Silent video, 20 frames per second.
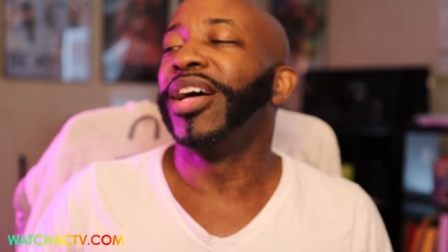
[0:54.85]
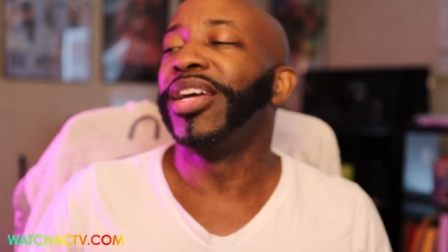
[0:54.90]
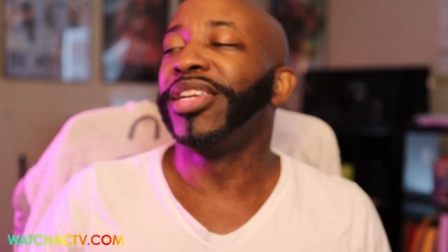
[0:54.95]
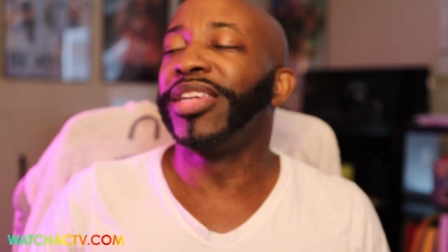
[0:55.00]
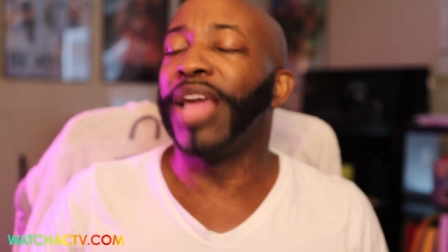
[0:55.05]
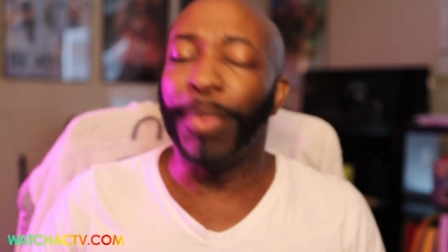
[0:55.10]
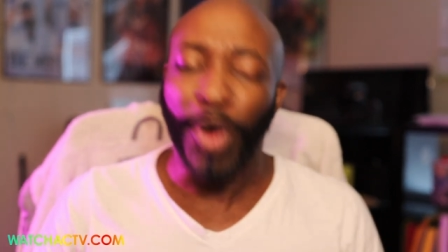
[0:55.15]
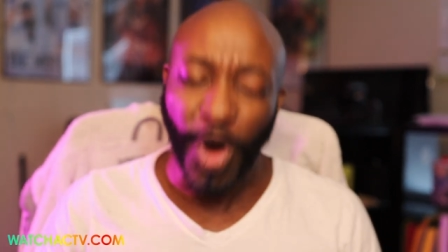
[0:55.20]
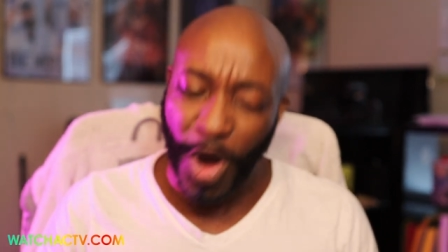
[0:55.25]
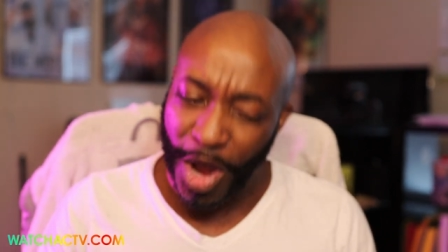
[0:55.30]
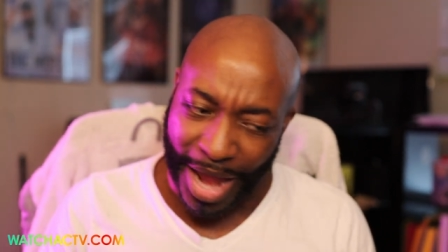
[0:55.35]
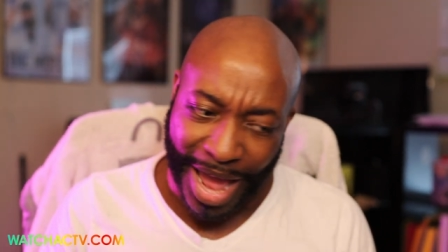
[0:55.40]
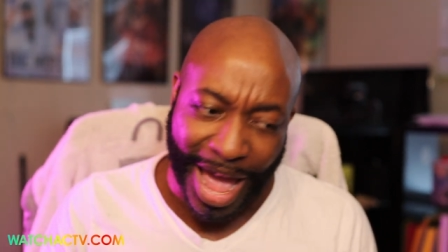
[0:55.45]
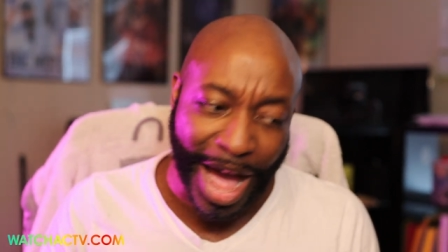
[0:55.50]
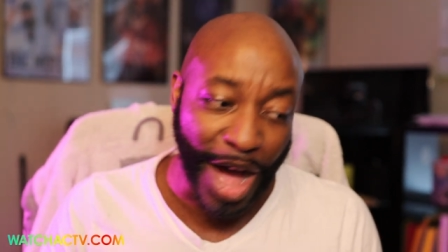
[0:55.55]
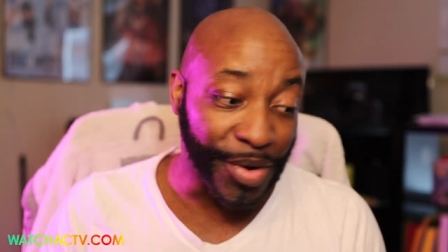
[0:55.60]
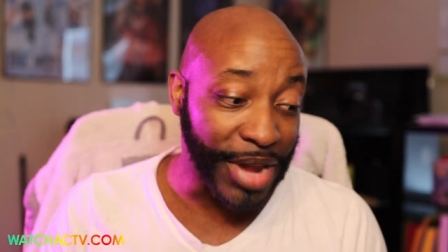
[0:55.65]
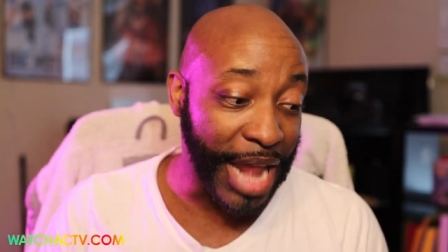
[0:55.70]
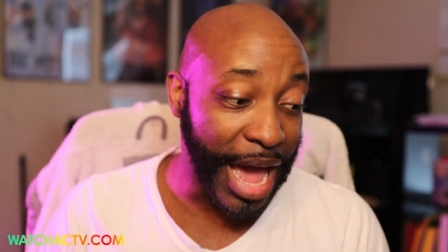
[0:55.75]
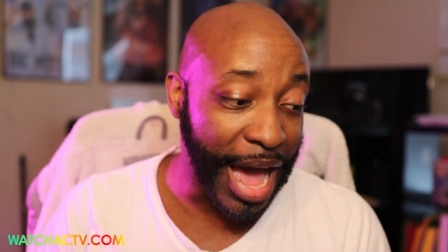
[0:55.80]
Yo, boy
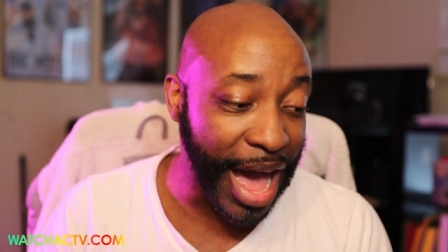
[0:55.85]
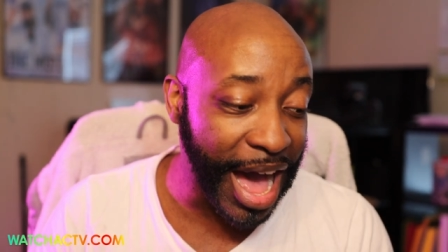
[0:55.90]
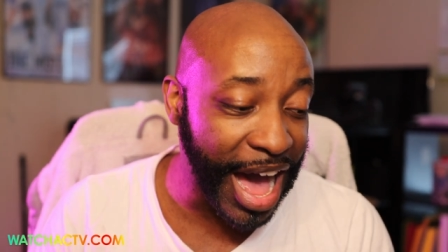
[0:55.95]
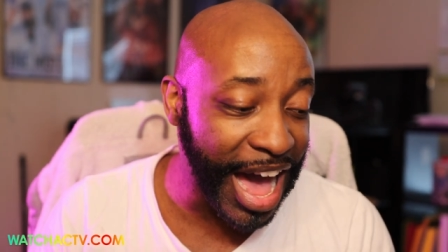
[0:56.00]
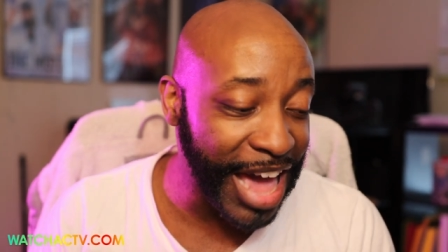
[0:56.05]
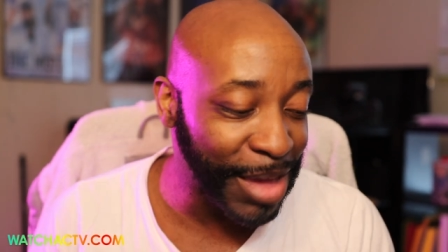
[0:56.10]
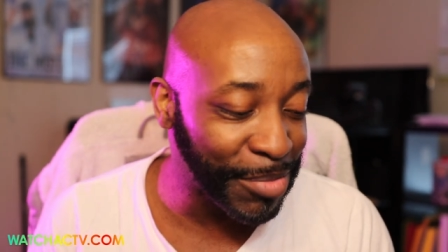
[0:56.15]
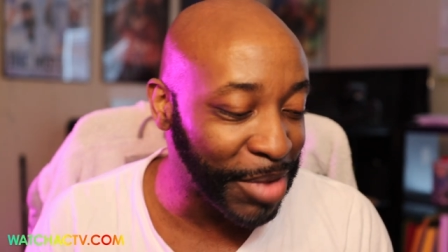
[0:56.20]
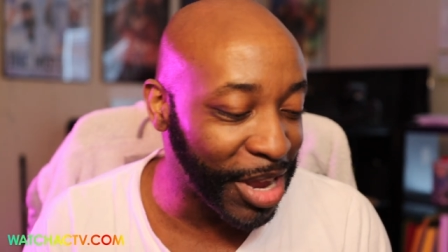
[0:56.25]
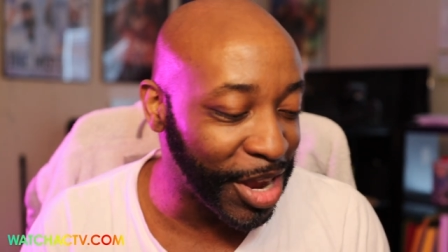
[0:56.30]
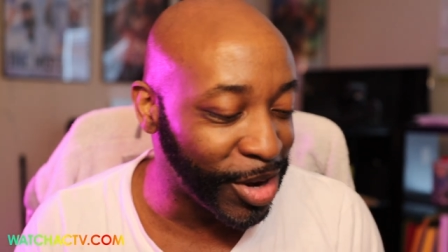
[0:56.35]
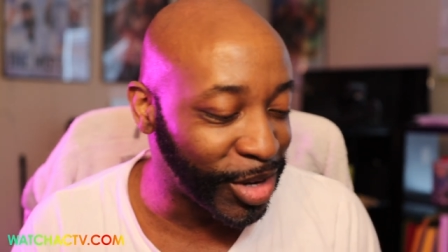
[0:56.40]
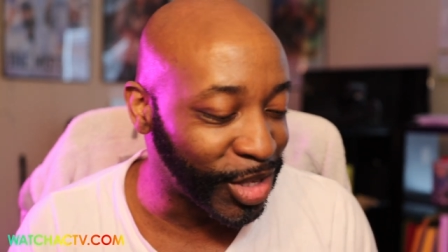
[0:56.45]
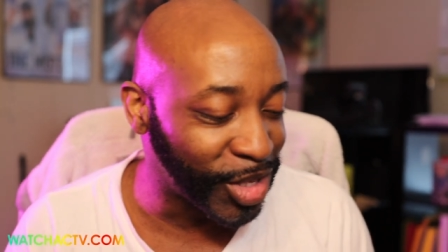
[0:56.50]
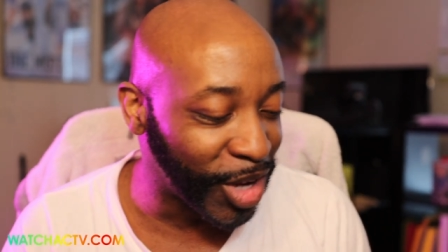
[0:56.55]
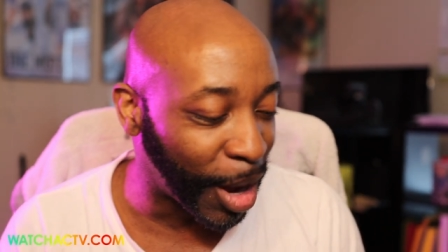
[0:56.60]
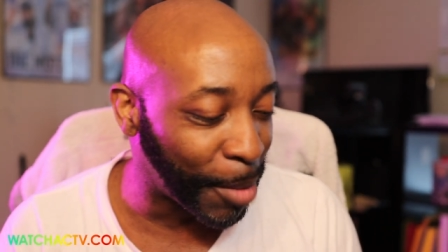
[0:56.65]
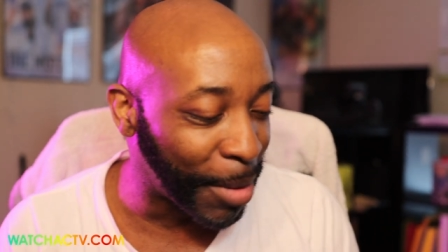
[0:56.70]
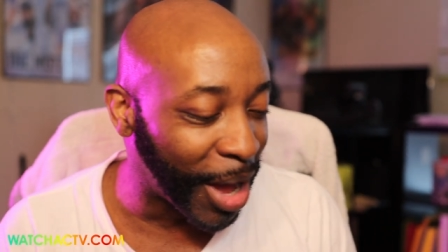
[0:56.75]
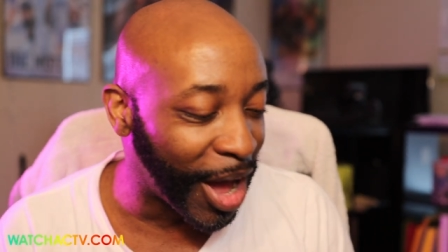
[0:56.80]
out. Now I am here to
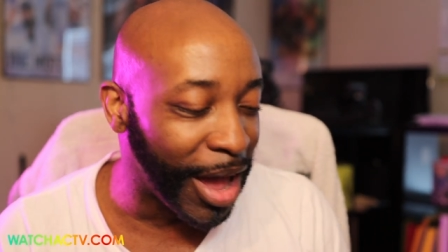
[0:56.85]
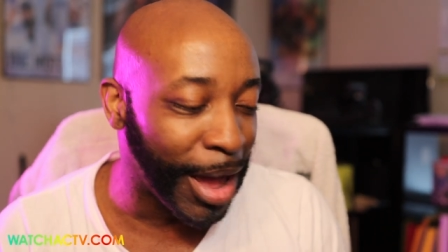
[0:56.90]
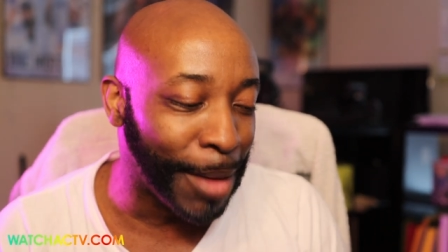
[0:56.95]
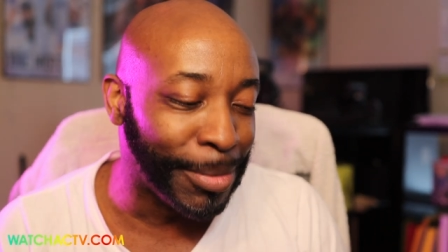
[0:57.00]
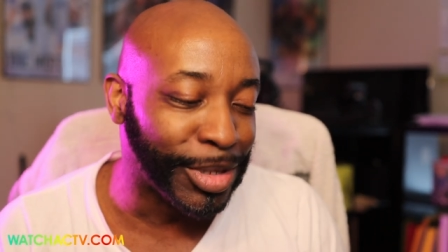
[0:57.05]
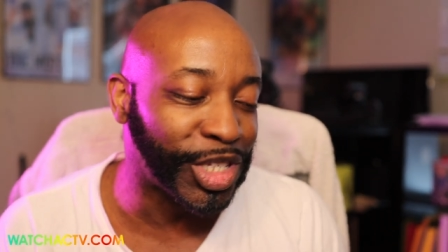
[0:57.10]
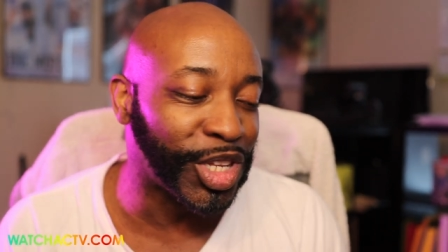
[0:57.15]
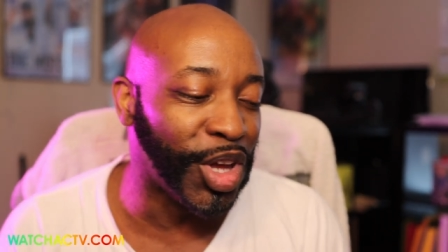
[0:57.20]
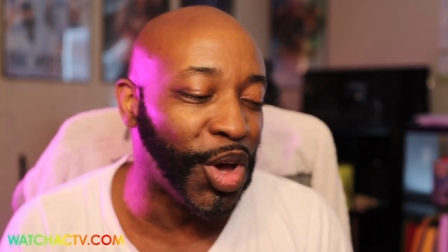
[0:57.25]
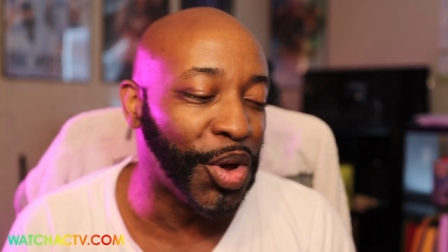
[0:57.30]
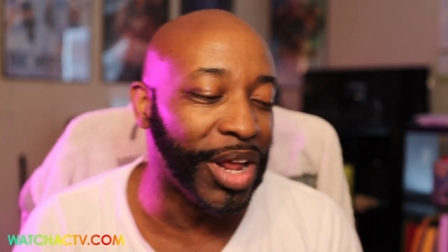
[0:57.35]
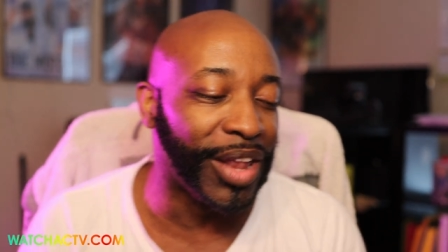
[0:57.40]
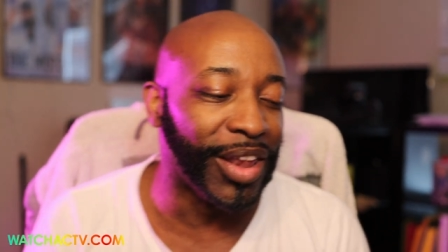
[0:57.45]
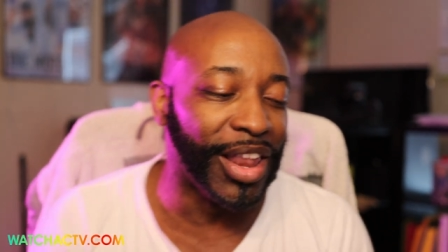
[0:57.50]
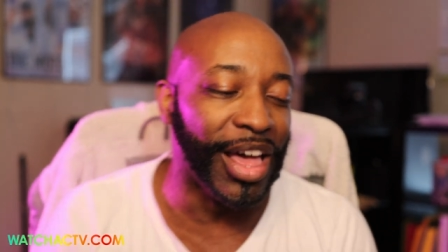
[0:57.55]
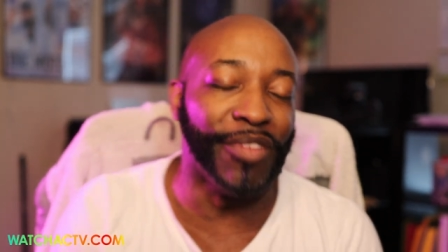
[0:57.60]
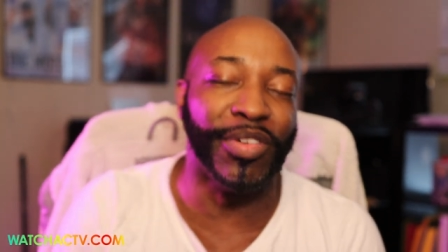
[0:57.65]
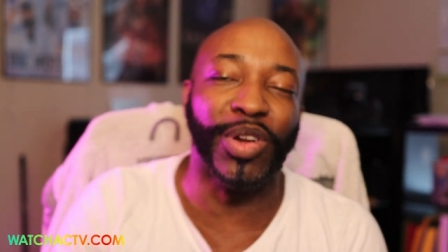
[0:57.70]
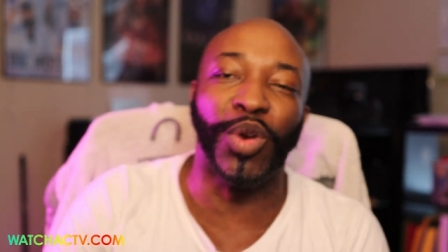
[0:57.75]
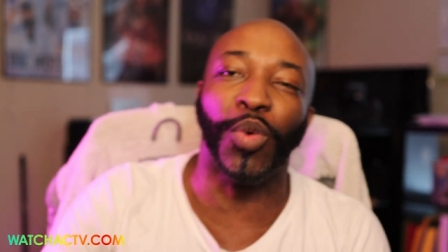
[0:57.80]
talk about episode
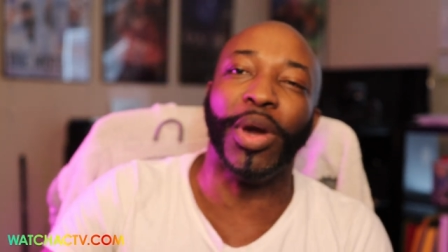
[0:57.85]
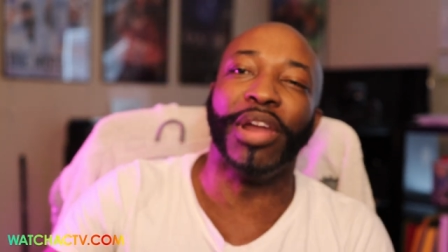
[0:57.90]
11,